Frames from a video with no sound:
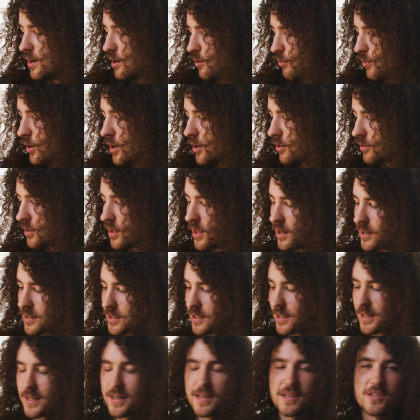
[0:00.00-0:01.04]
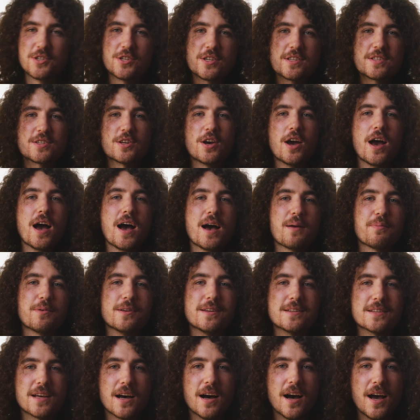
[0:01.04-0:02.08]
Well, luckily, just so
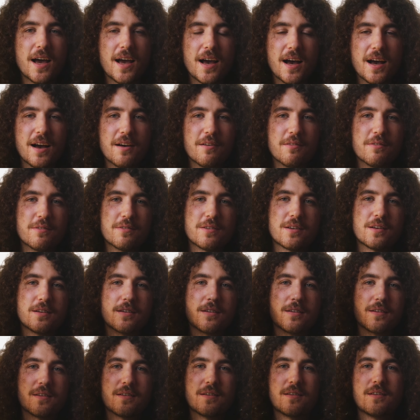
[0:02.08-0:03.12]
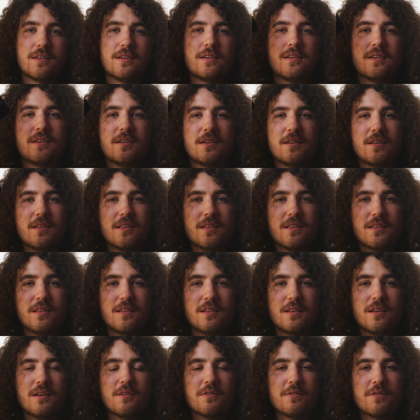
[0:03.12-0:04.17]
happens I have
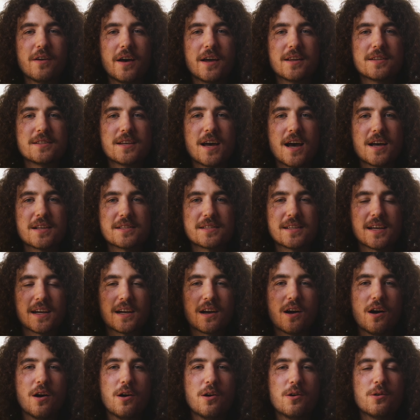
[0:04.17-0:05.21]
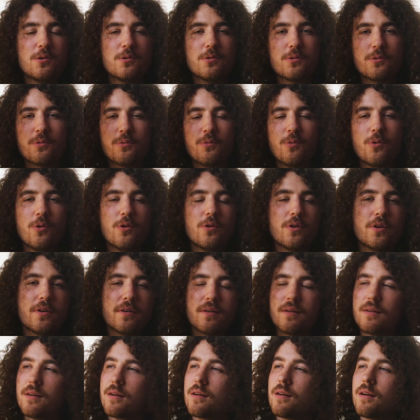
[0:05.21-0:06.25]
a fantastic old
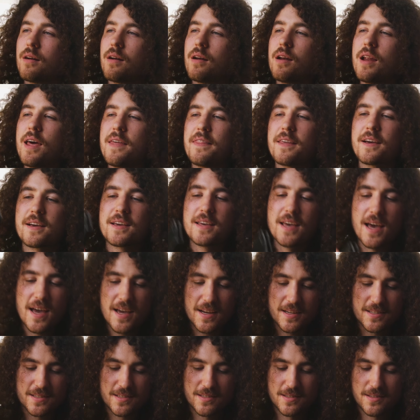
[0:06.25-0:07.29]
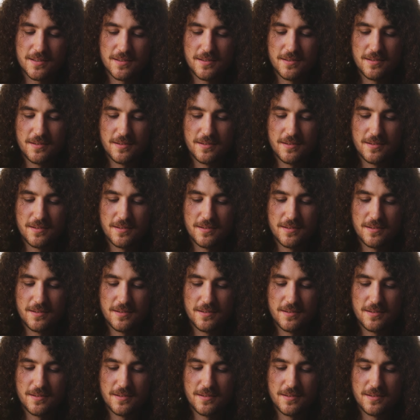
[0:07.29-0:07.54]
worn leather case.